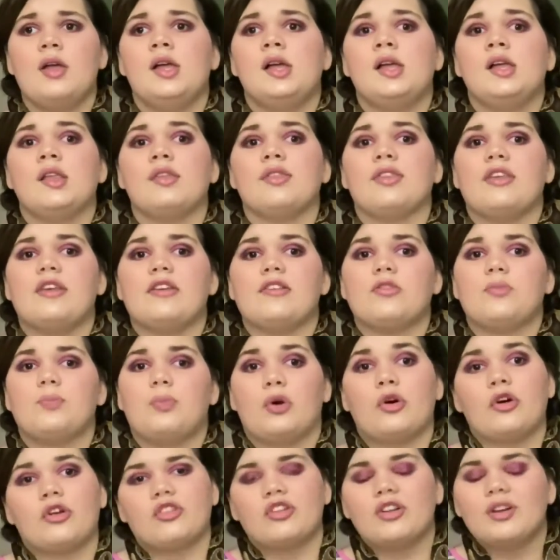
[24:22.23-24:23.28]
this
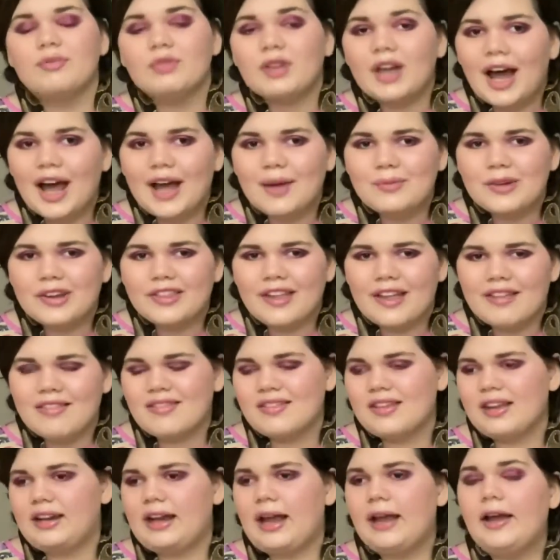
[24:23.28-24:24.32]
portion of time with us
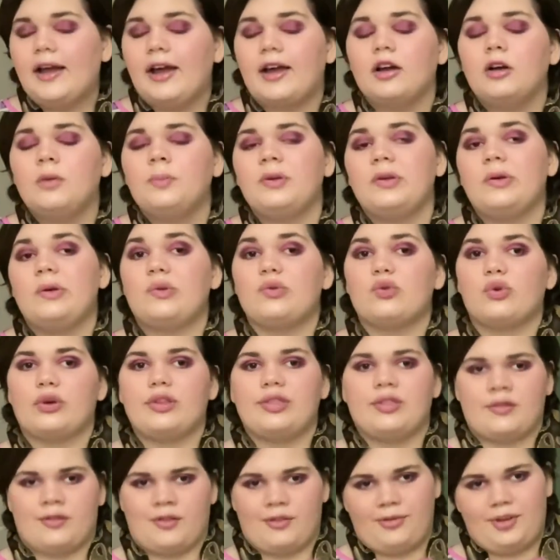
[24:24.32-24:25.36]
today. I hope you enjoyed
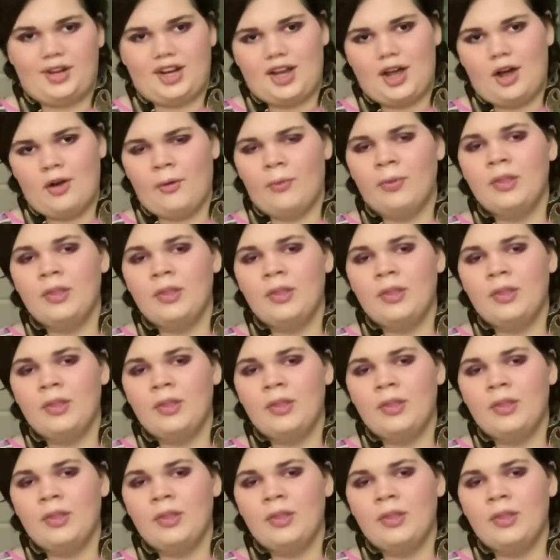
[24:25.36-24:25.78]
this video.